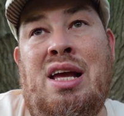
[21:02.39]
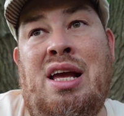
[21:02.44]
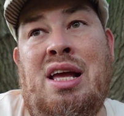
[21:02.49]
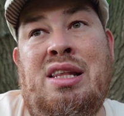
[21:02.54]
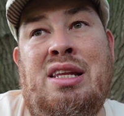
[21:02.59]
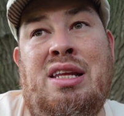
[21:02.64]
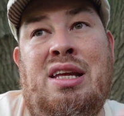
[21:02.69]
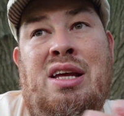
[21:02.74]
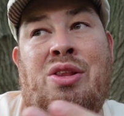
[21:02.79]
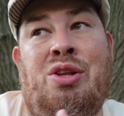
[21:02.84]

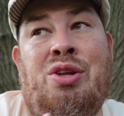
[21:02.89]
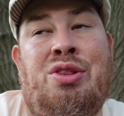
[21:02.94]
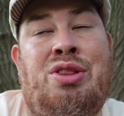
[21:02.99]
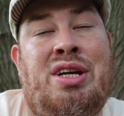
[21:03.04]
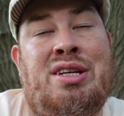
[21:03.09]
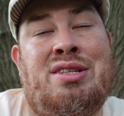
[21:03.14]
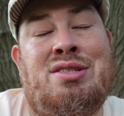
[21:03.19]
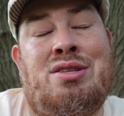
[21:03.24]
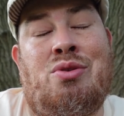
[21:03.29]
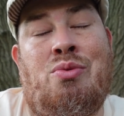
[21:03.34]
and the other
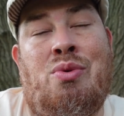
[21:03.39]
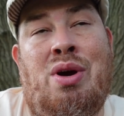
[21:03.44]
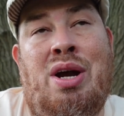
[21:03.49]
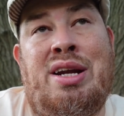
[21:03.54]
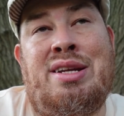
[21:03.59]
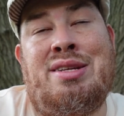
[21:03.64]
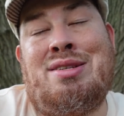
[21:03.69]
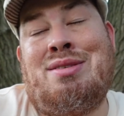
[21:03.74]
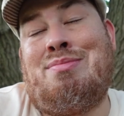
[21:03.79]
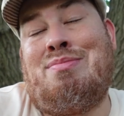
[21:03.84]
thing is to the
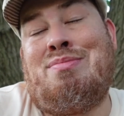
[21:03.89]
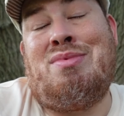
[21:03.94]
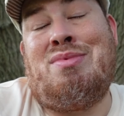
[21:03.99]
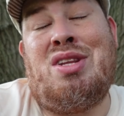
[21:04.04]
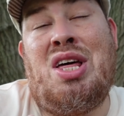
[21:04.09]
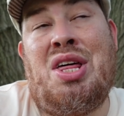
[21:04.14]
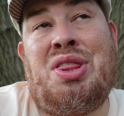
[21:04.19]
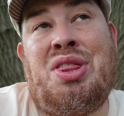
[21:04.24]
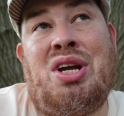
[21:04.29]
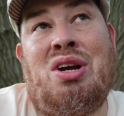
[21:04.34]
right is
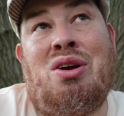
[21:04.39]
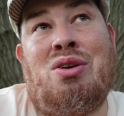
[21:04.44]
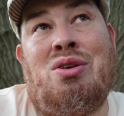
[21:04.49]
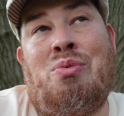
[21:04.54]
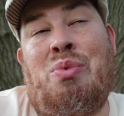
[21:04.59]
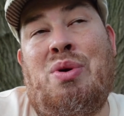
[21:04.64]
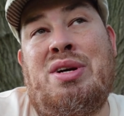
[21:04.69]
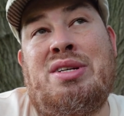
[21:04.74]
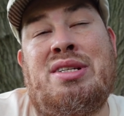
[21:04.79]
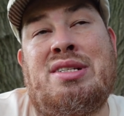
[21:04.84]
nothing or
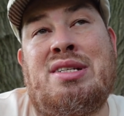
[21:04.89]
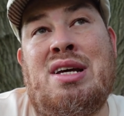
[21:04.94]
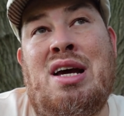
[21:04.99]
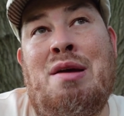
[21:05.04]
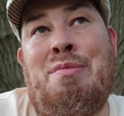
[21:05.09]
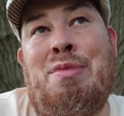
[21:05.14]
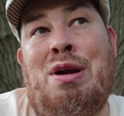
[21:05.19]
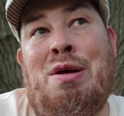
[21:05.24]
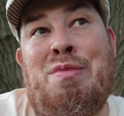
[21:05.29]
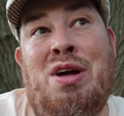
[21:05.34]
a waste of
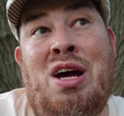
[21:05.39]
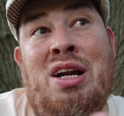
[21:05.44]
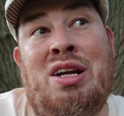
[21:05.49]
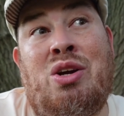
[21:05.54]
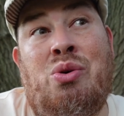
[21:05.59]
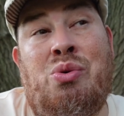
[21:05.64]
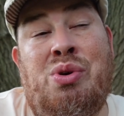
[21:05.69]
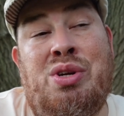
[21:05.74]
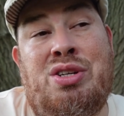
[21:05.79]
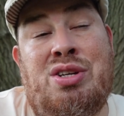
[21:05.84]
time, but I'm not
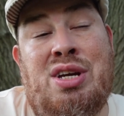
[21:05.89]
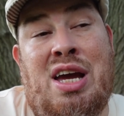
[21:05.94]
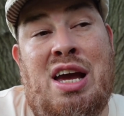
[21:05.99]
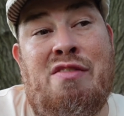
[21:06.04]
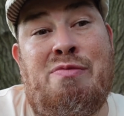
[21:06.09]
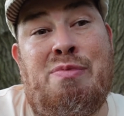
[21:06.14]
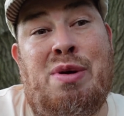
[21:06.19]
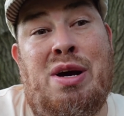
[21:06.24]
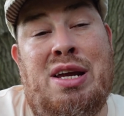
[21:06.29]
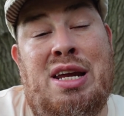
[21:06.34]
going to
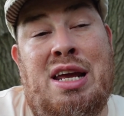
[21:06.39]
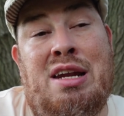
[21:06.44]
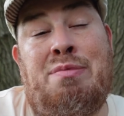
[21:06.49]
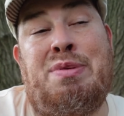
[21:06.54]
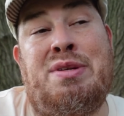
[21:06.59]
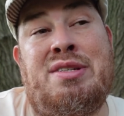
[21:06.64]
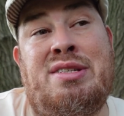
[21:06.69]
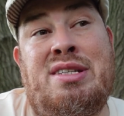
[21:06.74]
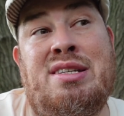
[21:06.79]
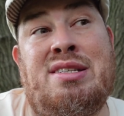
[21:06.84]
have my N
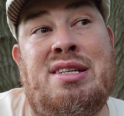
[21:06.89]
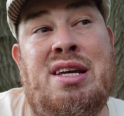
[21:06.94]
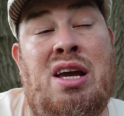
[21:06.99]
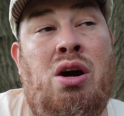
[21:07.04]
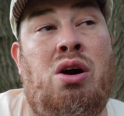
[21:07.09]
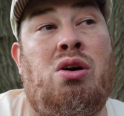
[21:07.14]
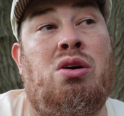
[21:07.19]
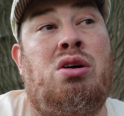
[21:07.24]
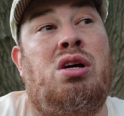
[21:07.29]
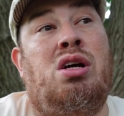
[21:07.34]
P C say,
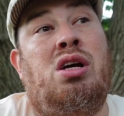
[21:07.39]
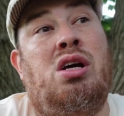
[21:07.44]
oh,